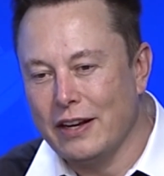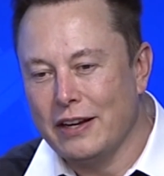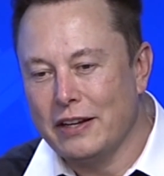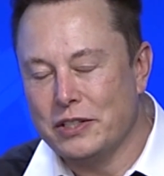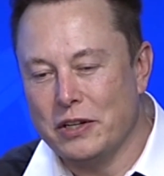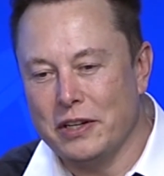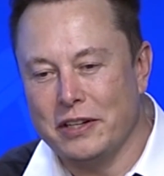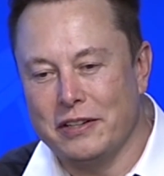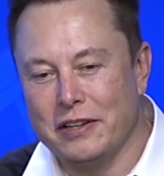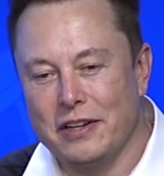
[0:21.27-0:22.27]

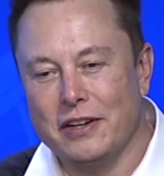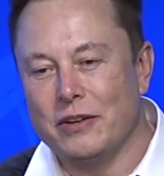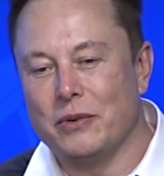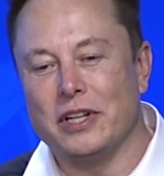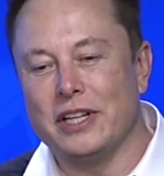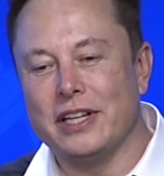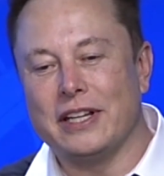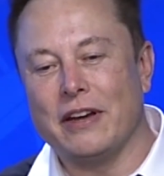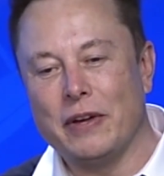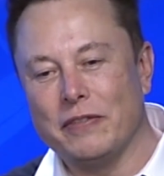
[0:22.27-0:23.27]
should really
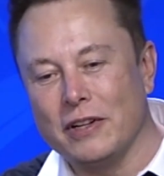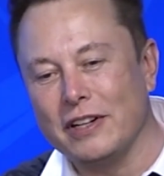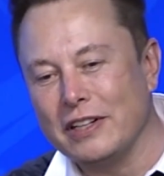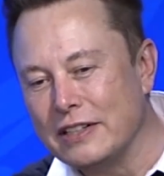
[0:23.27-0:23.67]
get people,